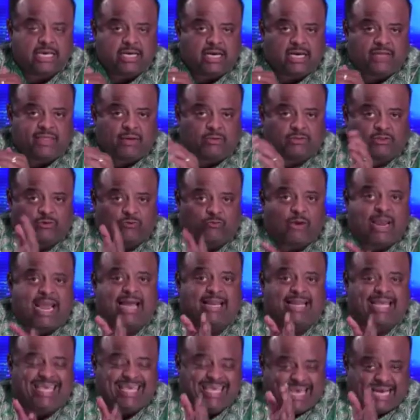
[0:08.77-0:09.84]
Uh, there was a
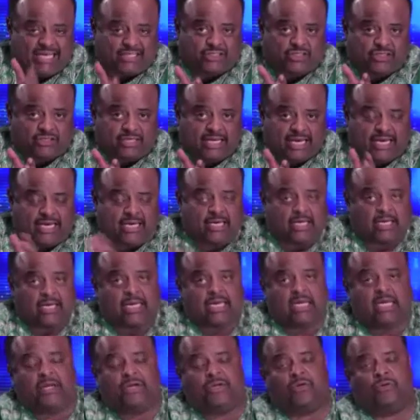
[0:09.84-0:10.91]
rally yesterday uh,
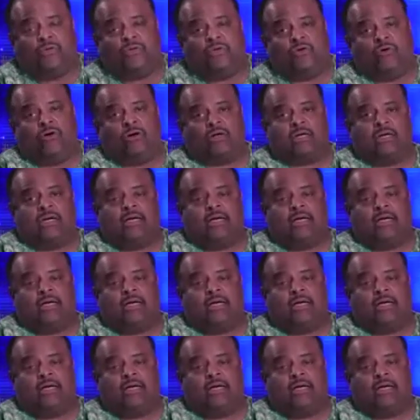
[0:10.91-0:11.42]
in New York.